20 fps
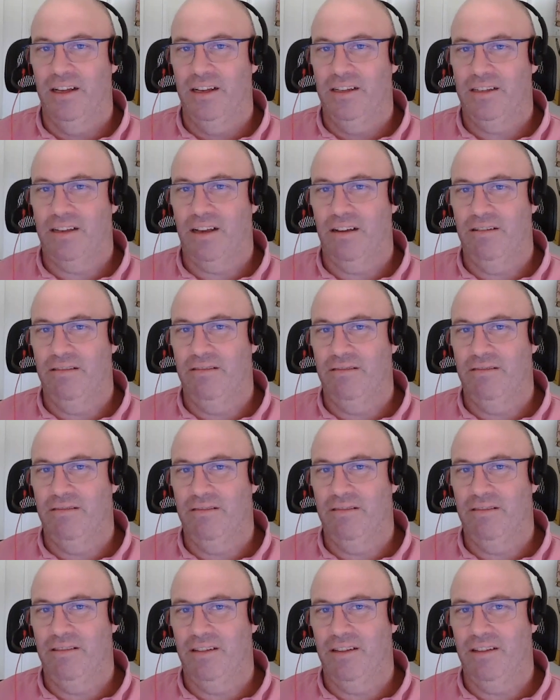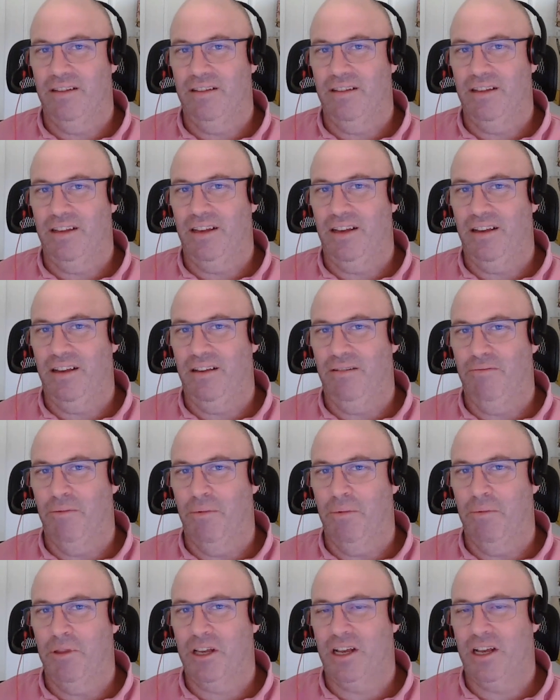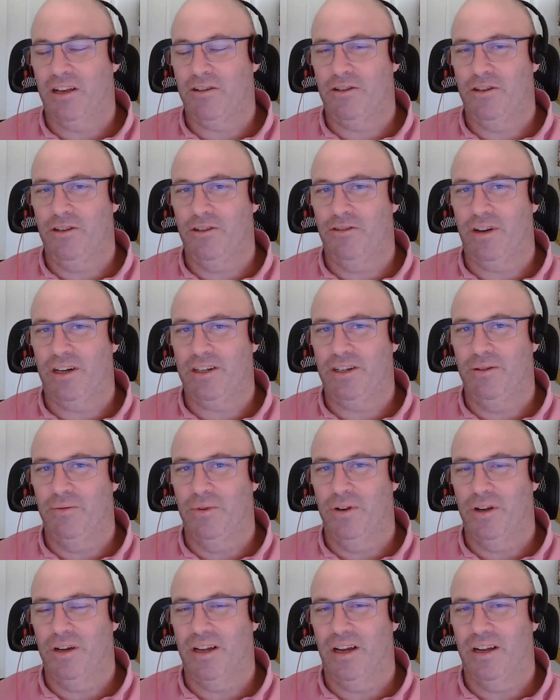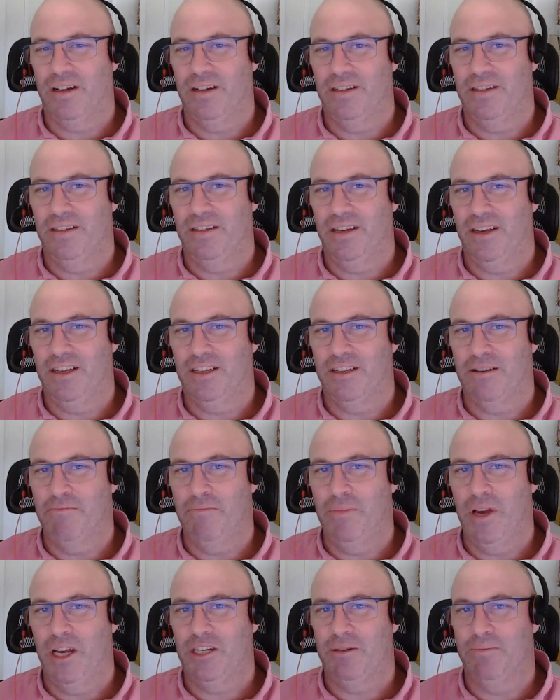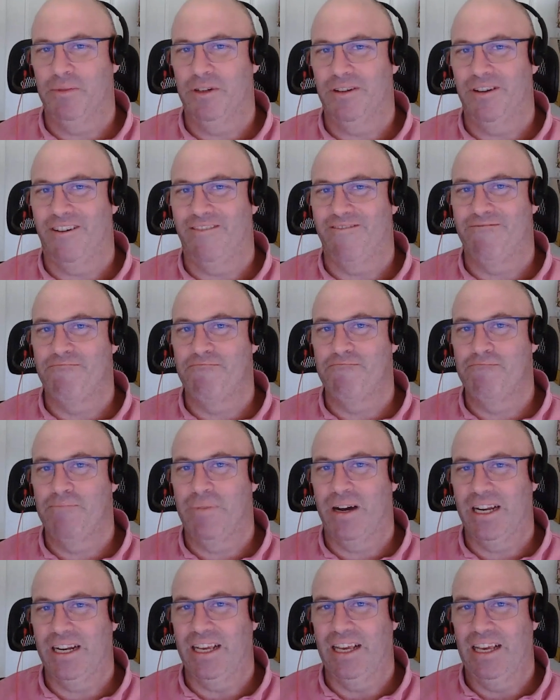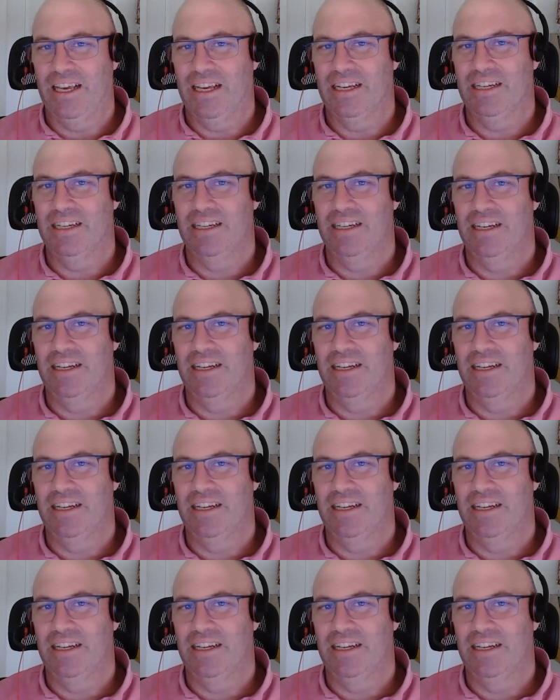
So remember, the construction work done is a measurement of money